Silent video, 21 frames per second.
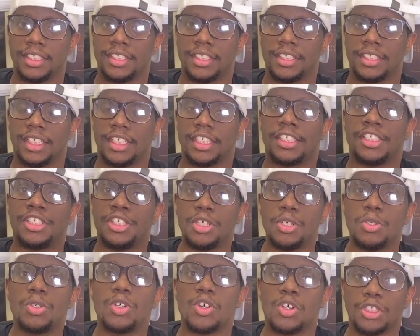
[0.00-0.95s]
as
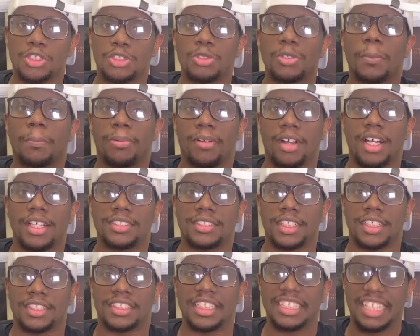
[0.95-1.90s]
you going through the
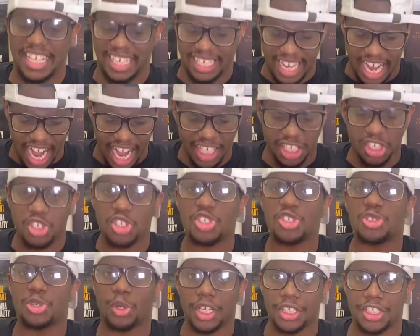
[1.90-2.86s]
process, that God is
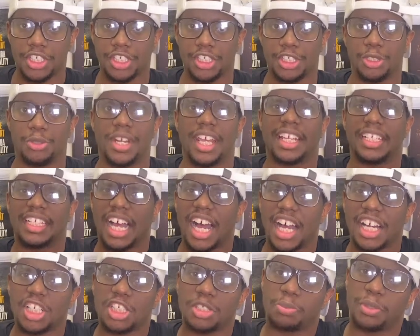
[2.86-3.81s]
stretching you, that
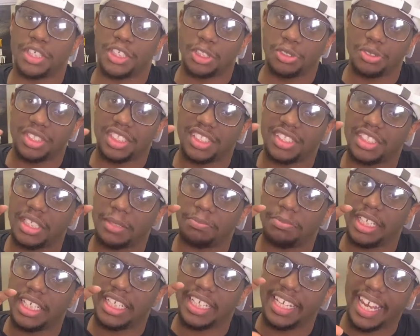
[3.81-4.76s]
God is producing
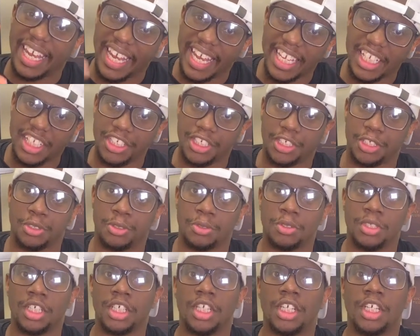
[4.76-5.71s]
something in
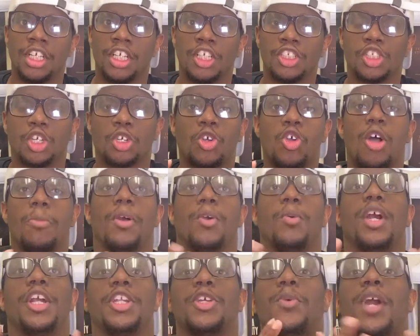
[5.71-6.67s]
you. So,
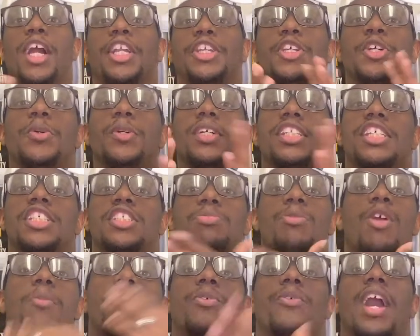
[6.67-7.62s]
Corbin, what do I do in this
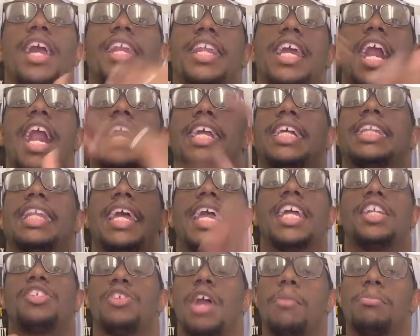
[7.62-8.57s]
moment right now? I'm
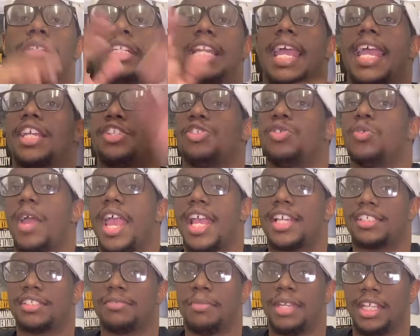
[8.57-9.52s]
glad you
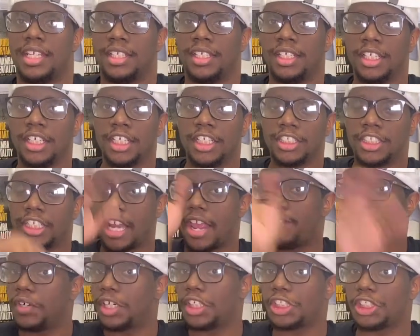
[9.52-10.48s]
asked me. To
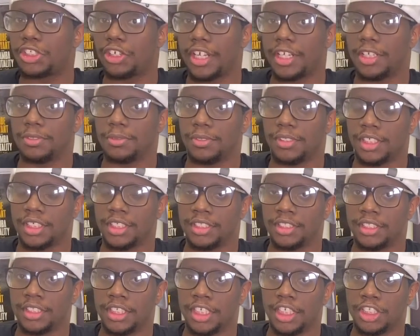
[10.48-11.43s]
that frustrated
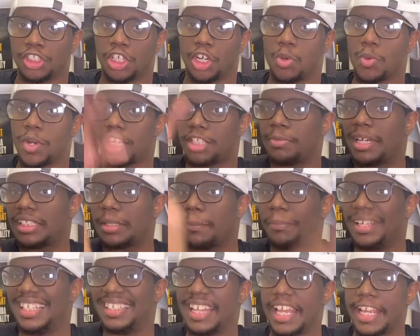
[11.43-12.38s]
one, to the one that's about to
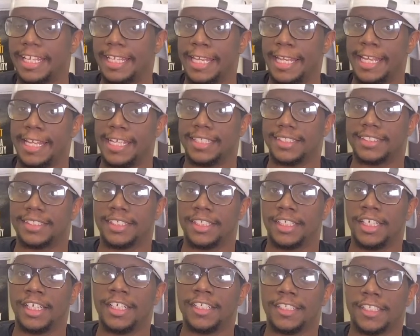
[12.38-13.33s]
beat their kids.
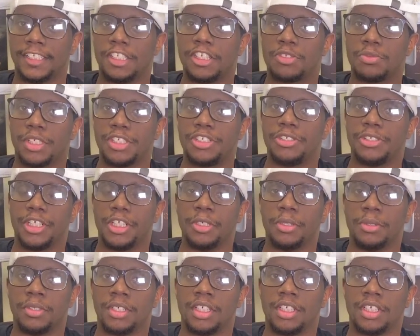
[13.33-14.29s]
This is what you do.